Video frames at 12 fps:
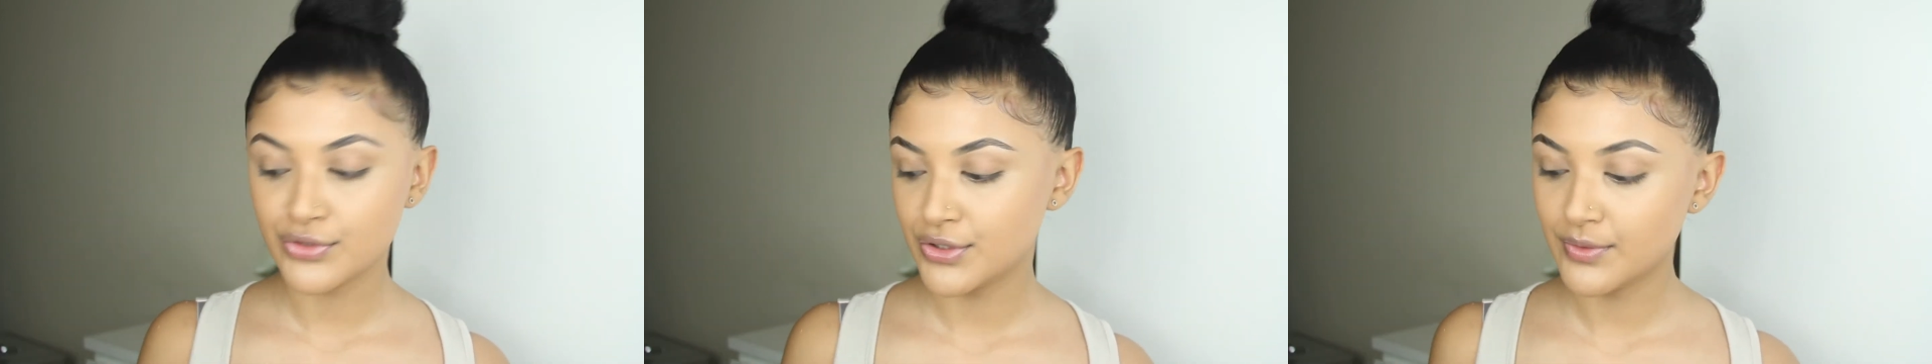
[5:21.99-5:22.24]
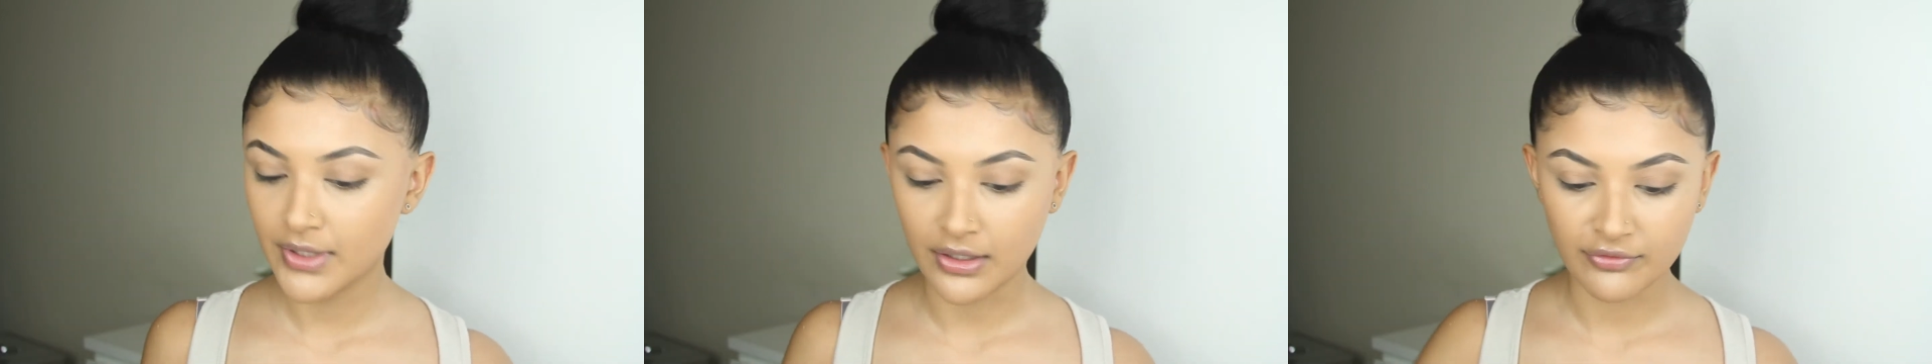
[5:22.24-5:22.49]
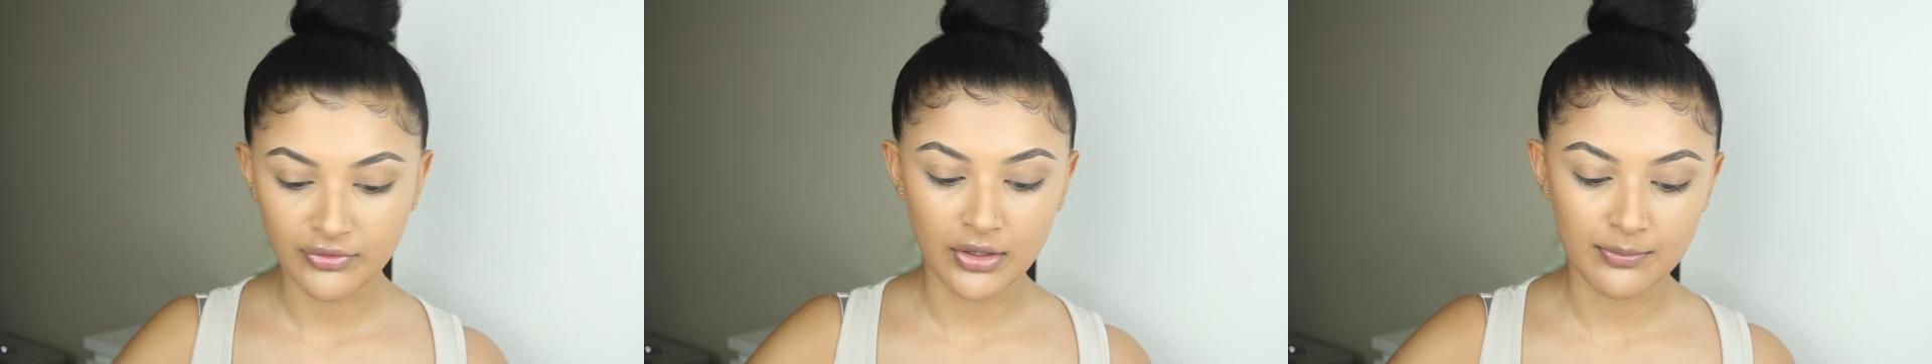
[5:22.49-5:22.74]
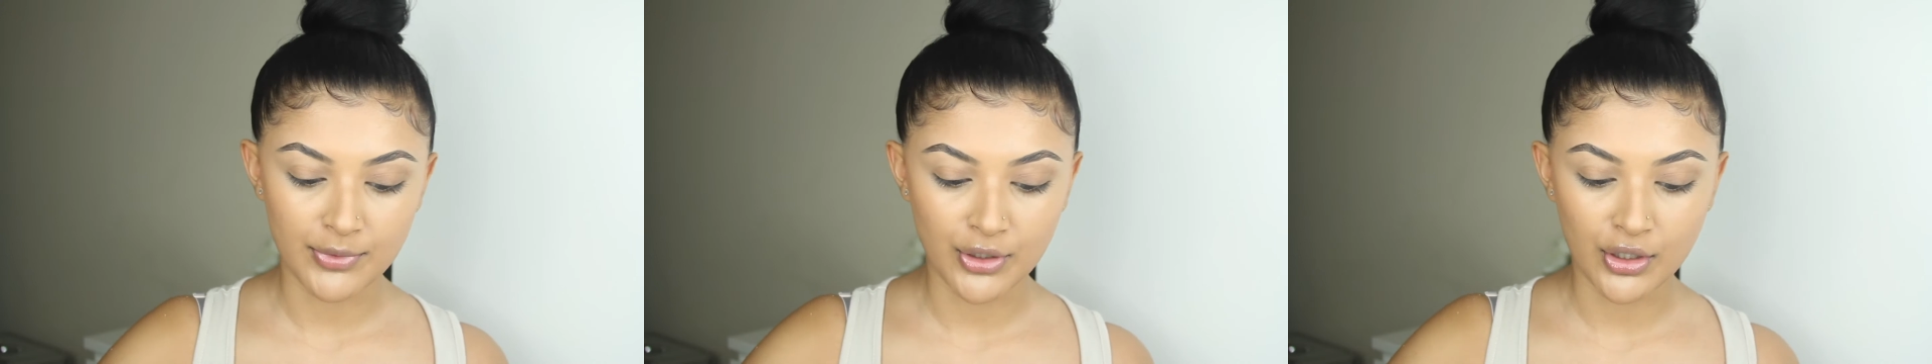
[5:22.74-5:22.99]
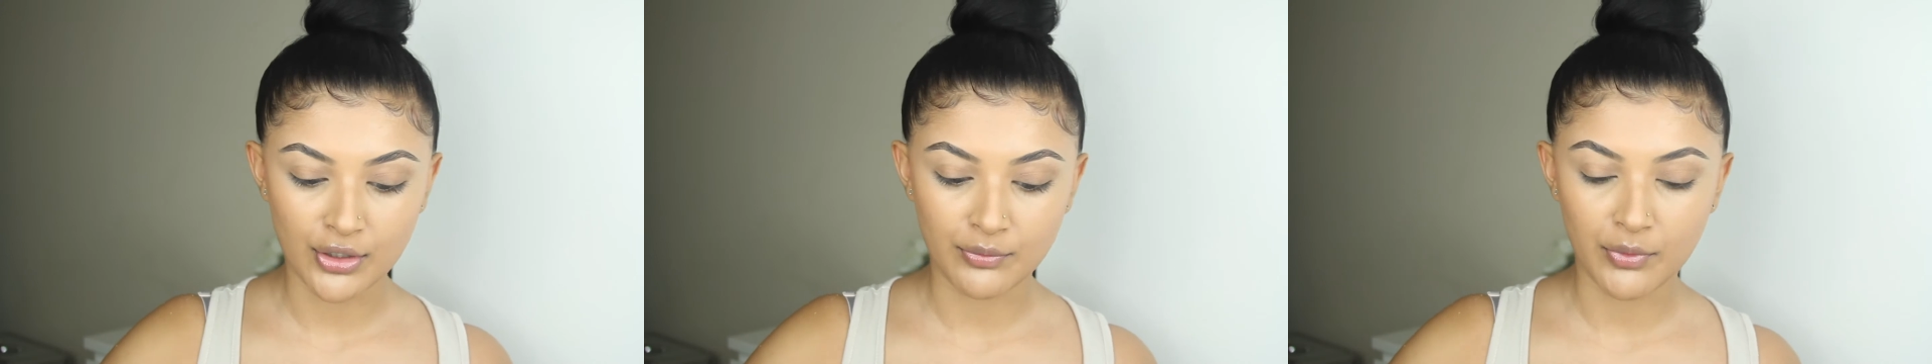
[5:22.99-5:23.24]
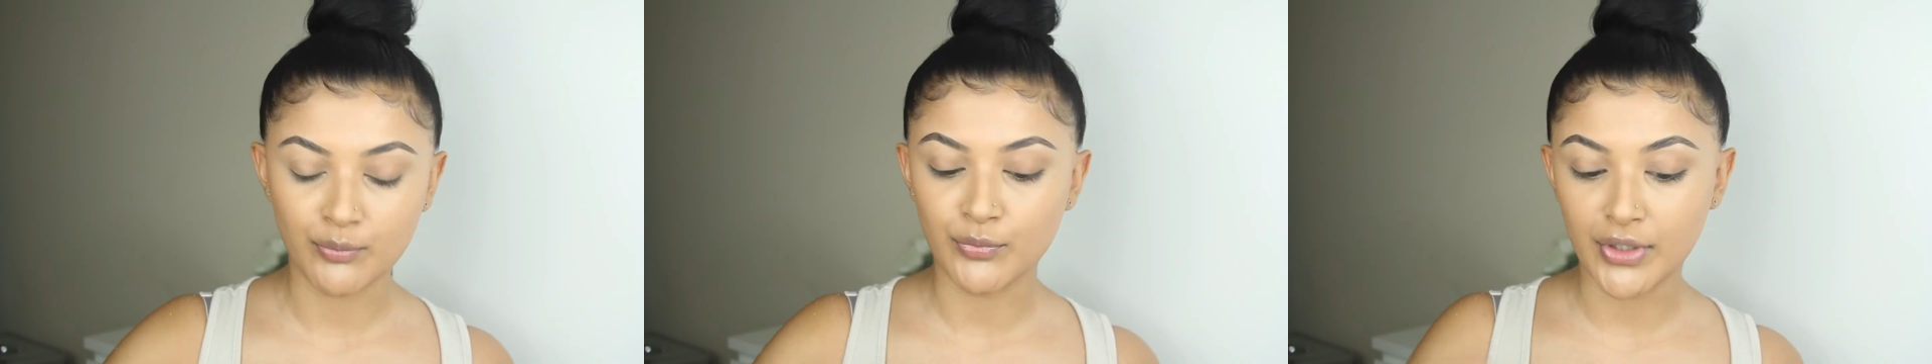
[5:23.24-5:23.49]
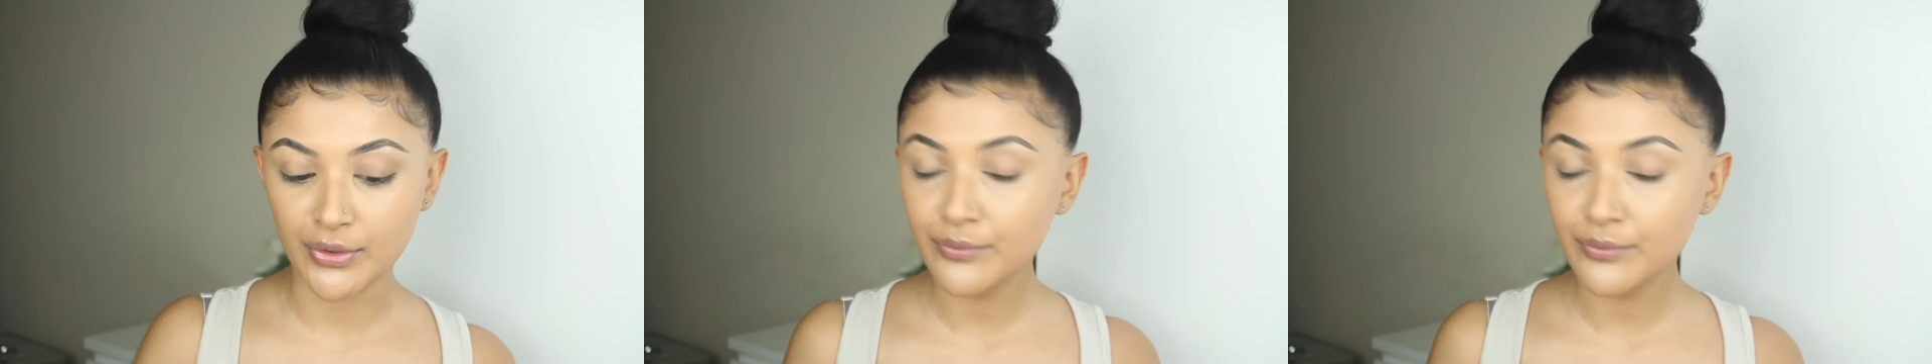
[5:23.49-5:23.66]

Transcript: to it, and I feel like the banana one will.